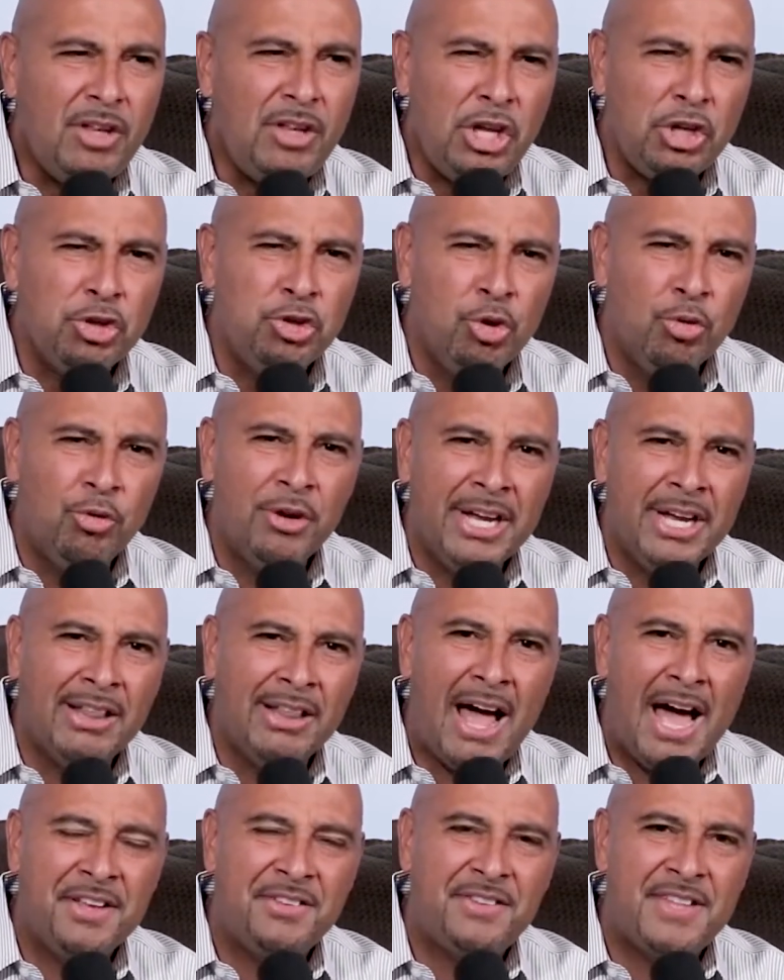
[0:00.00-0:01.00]
You
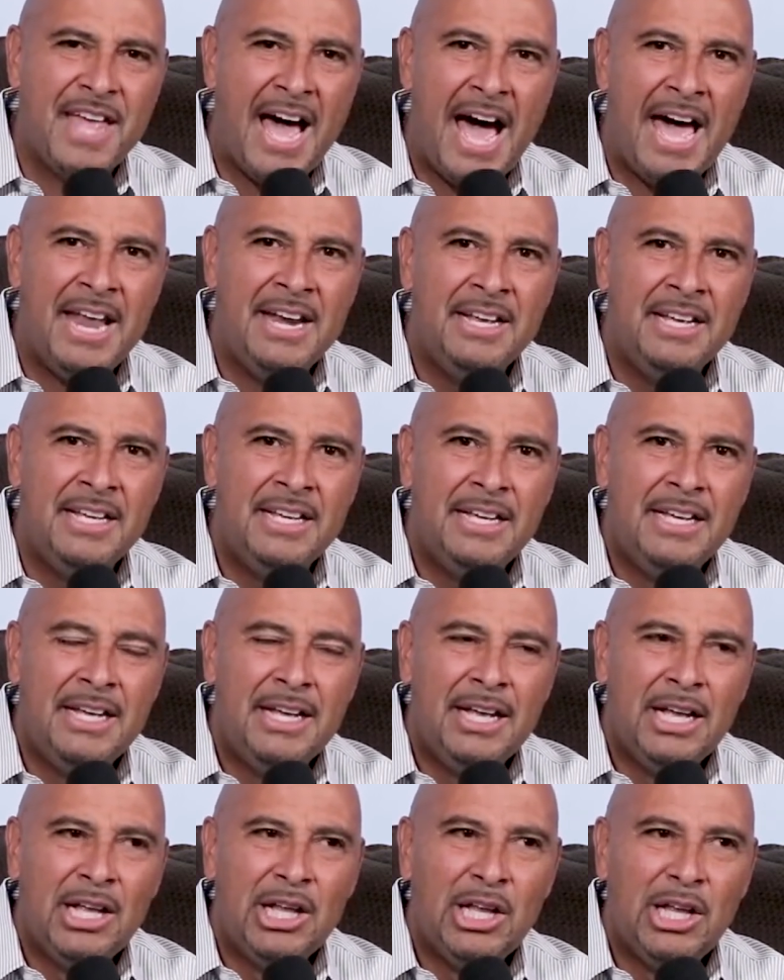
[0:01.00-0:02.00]
realize that
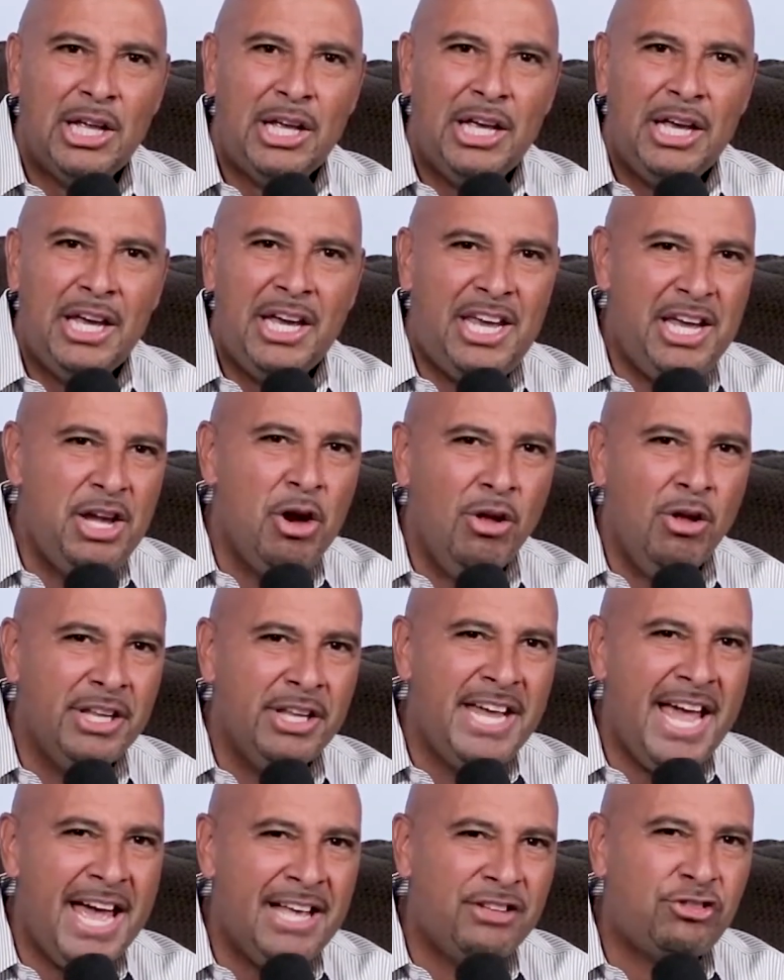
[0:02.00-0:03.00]
he only
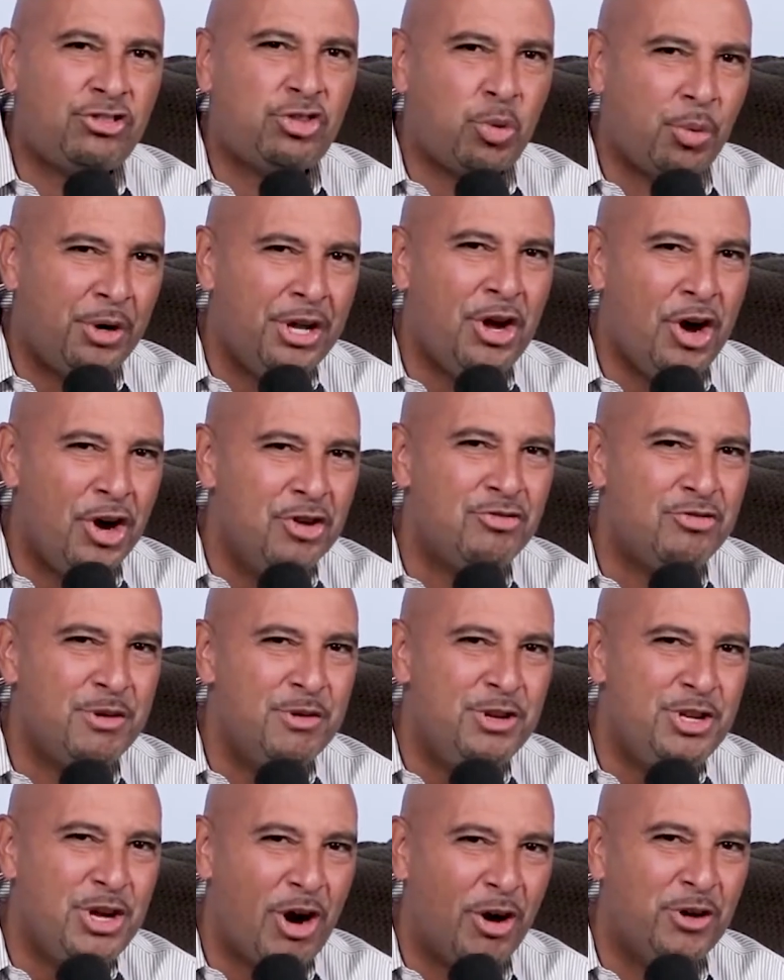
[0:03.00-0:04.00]
has 300
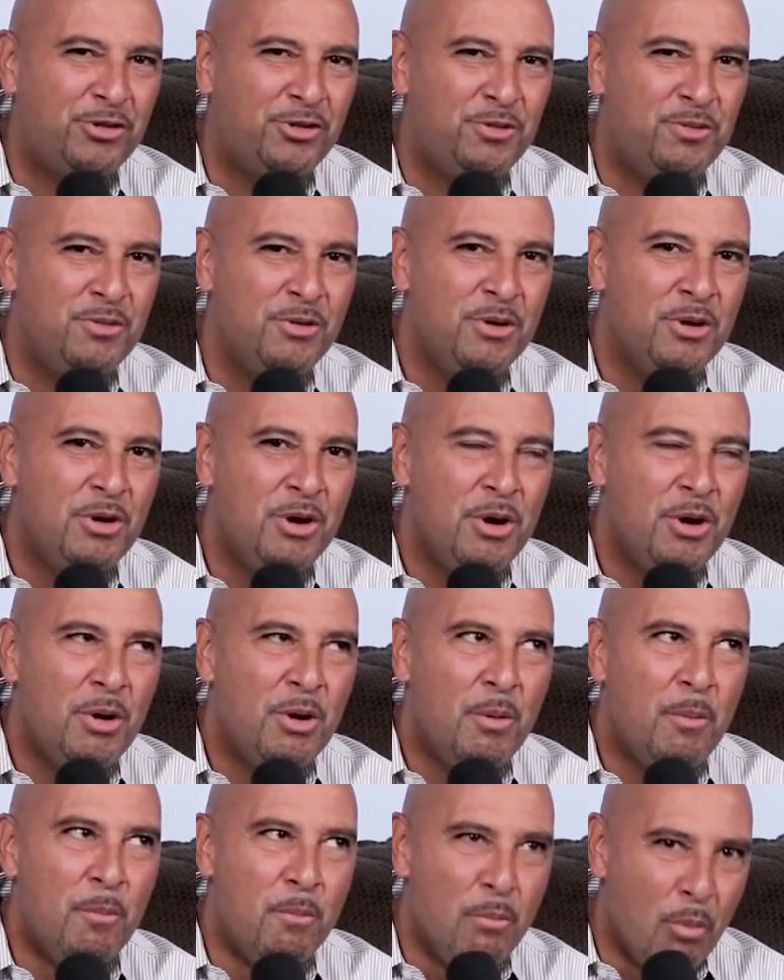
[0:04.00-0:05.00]
yards
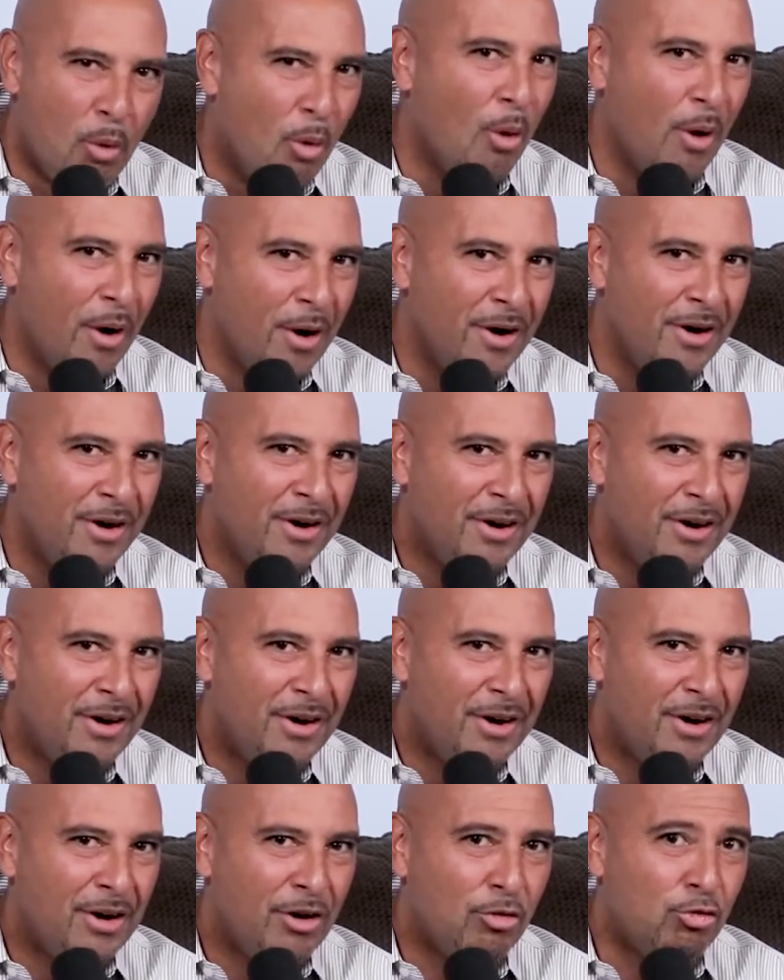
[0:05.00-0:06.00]
more
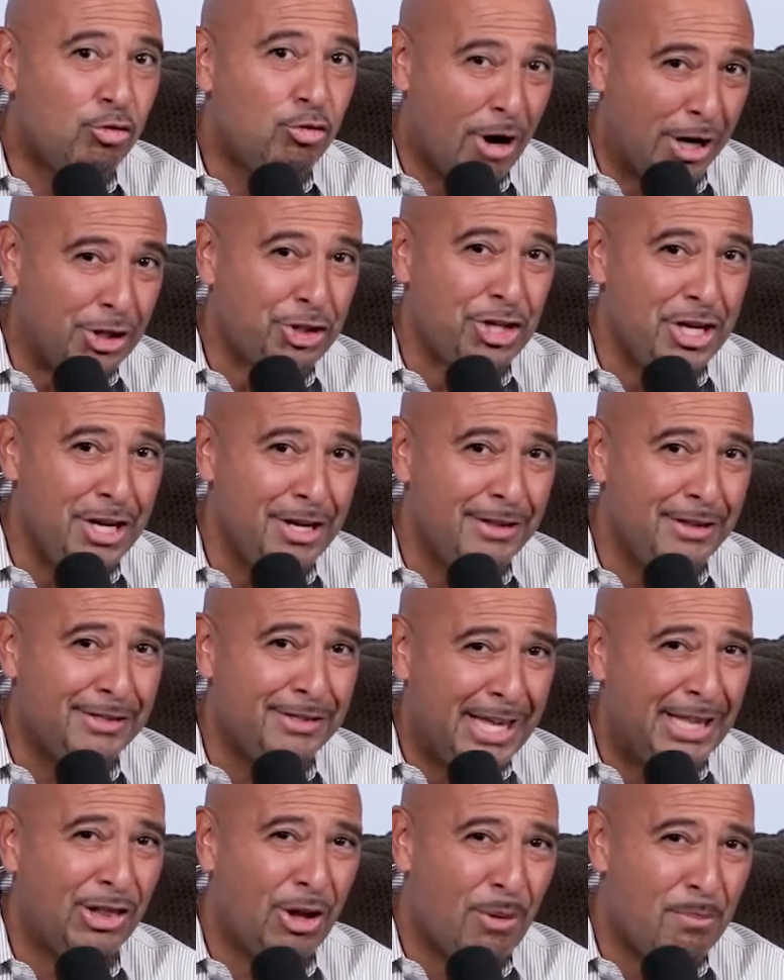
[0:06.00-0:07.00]
rushing
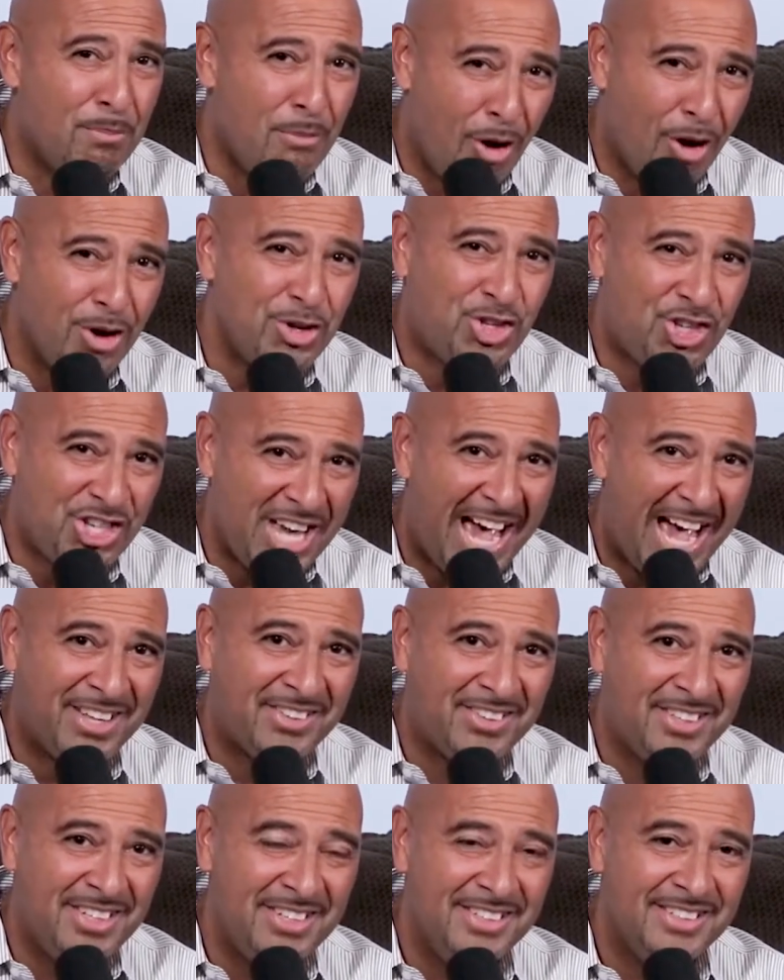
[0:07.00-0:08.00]
than Lamar
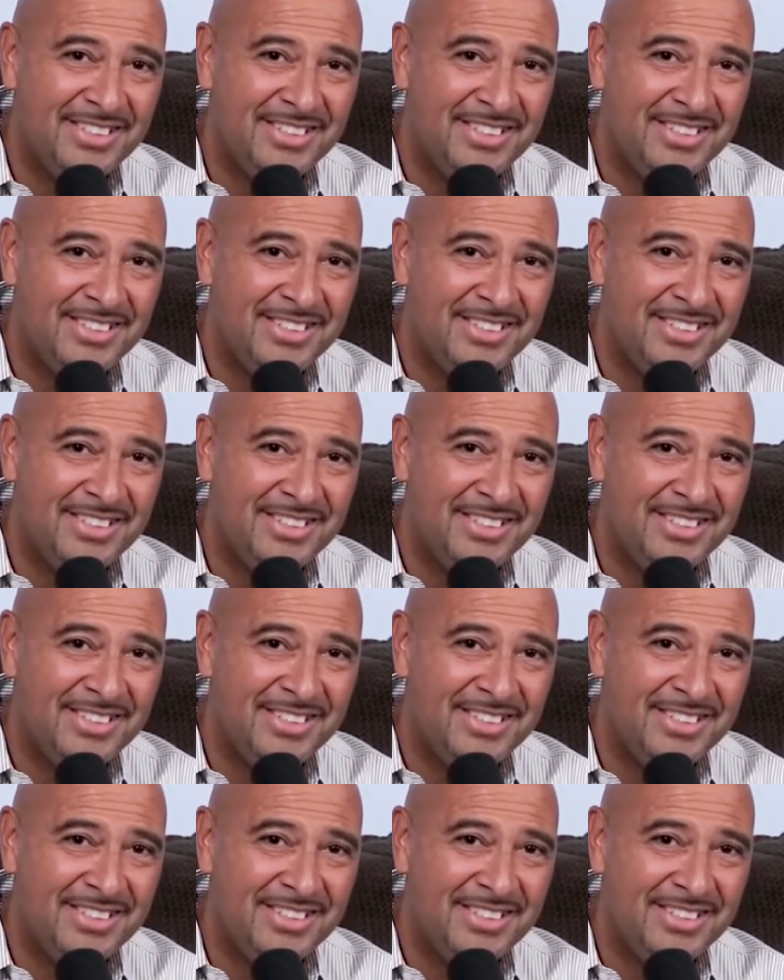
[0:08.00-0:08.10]
Jackson.